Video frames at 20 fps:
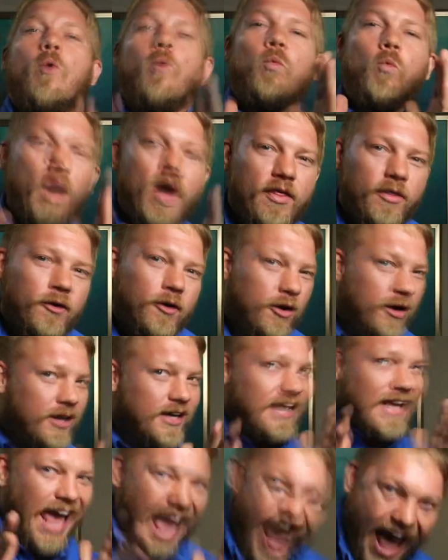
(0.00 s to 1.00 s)
whether
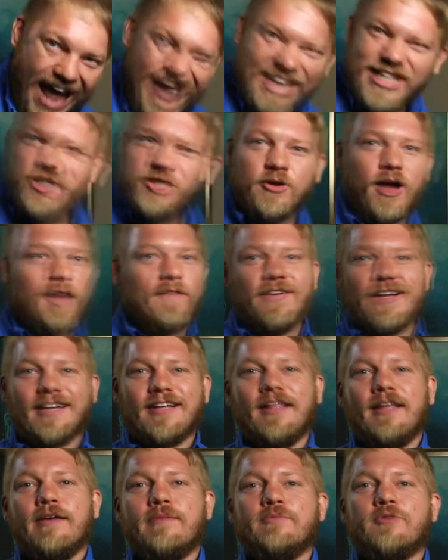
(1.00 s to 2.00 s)
catastrophic
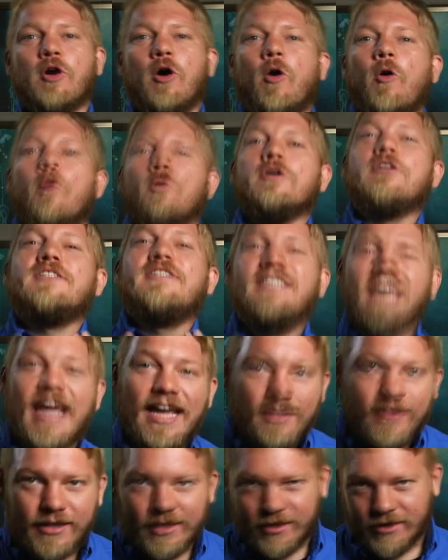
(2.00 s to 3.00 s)
claims or
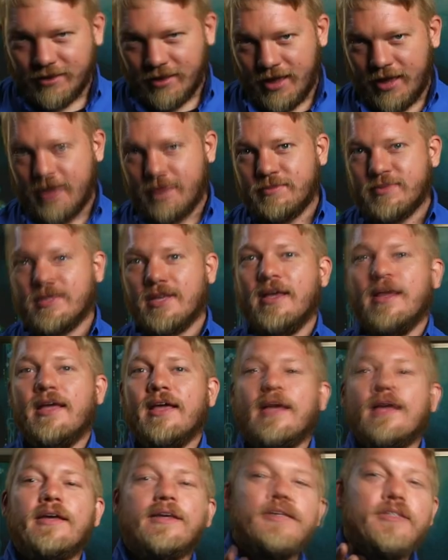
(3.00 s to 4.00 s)
daily claims
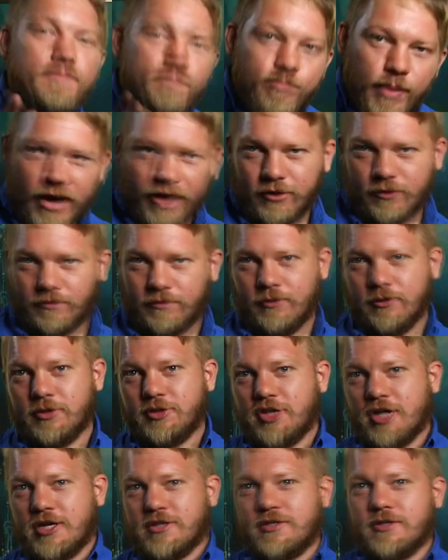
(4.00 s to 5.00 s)
is better for
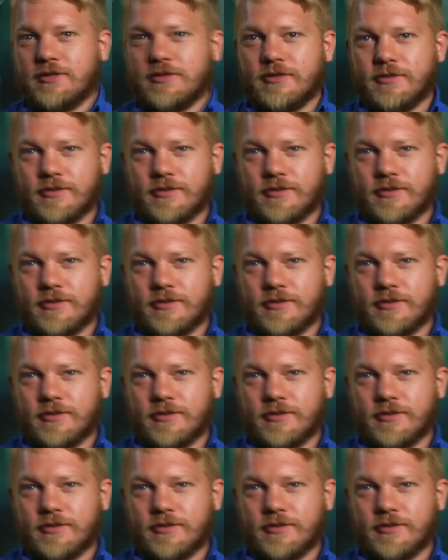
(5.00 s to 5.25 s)
adjusters.